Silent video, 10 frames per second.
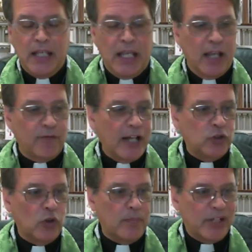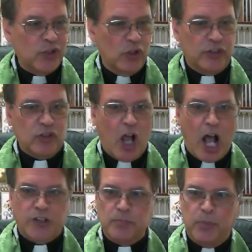if I took my dirty
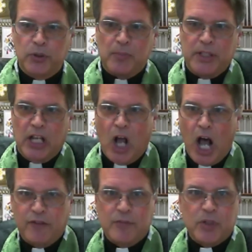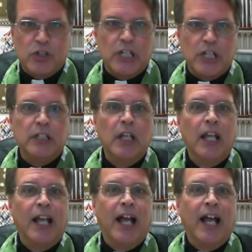socks and put them in the coffee machine,